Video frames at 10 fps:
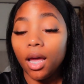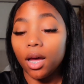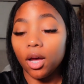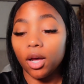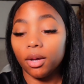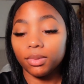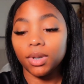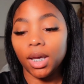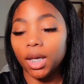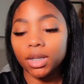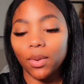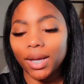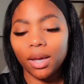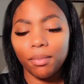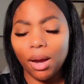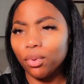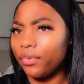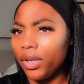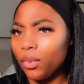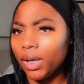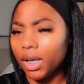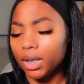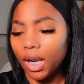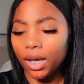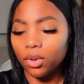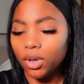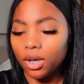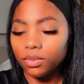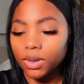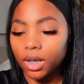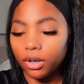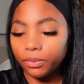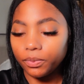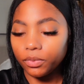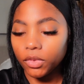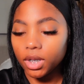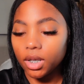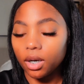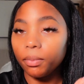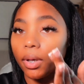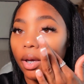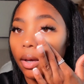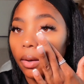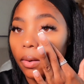and so I can get my review in, like, you know. So I'm just going to put